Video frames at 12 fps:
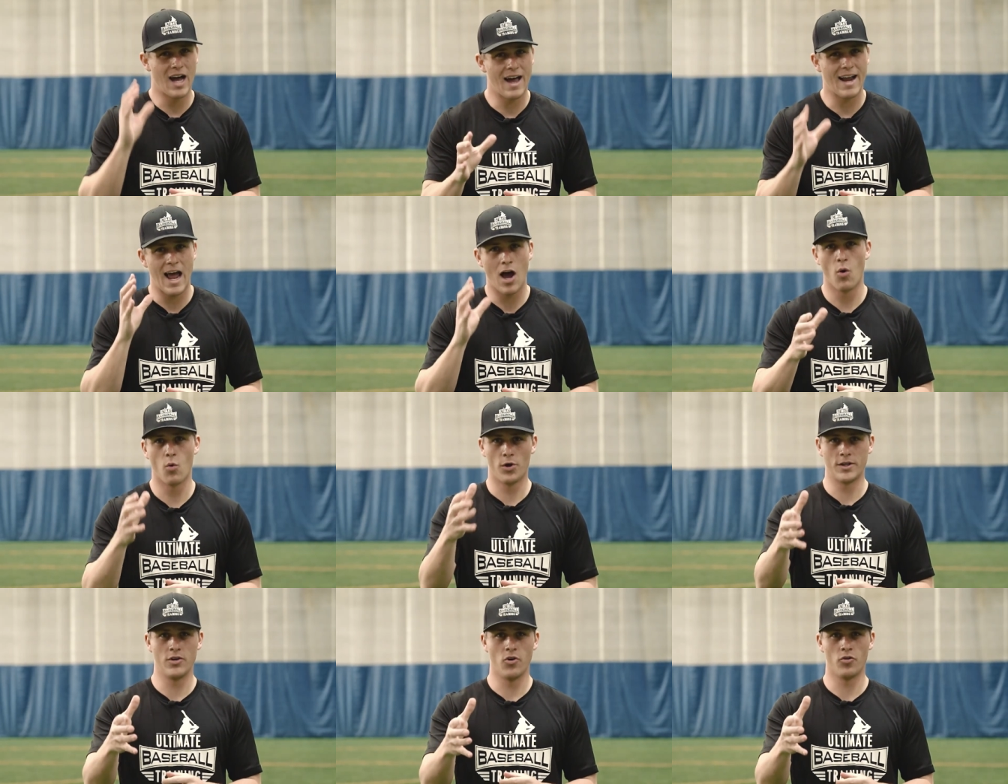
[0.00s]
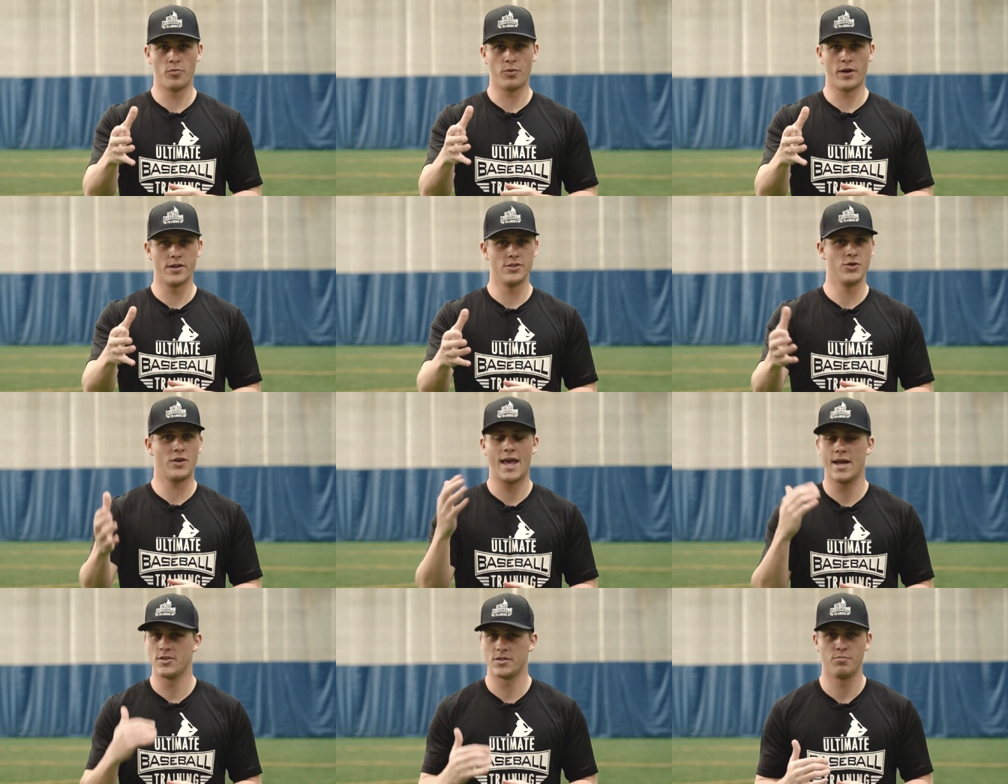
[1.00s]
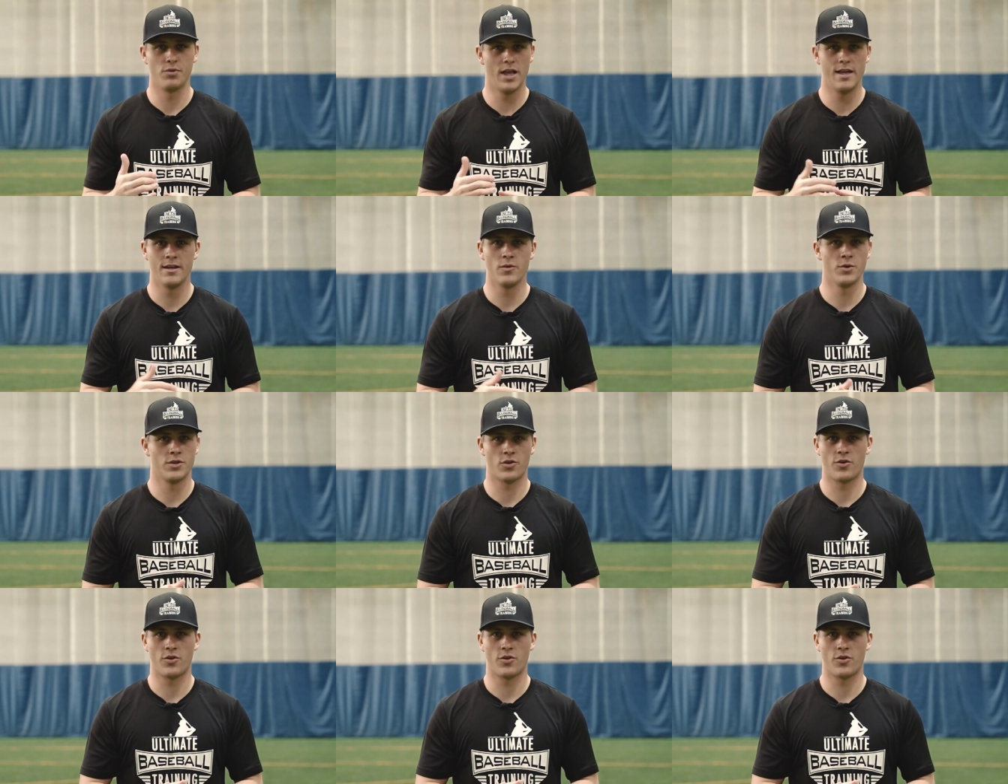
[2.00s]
got to outwork the older players. You can't just blend in with the